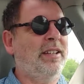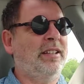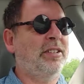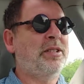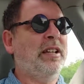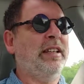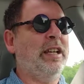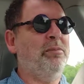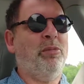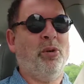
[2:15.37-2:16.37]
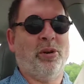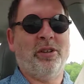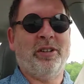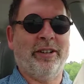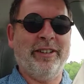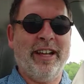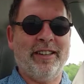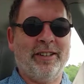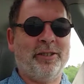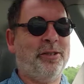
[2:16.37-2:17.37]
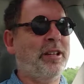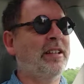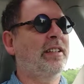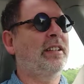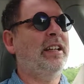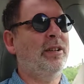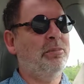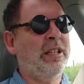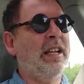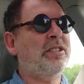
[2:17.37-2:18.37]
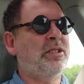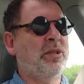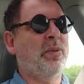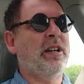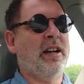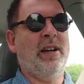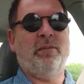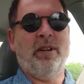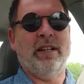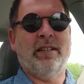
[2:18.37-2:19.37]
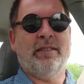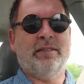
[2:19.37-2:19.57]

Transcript: There's nothing immoral or unethical or anything, but that's just what God wanted.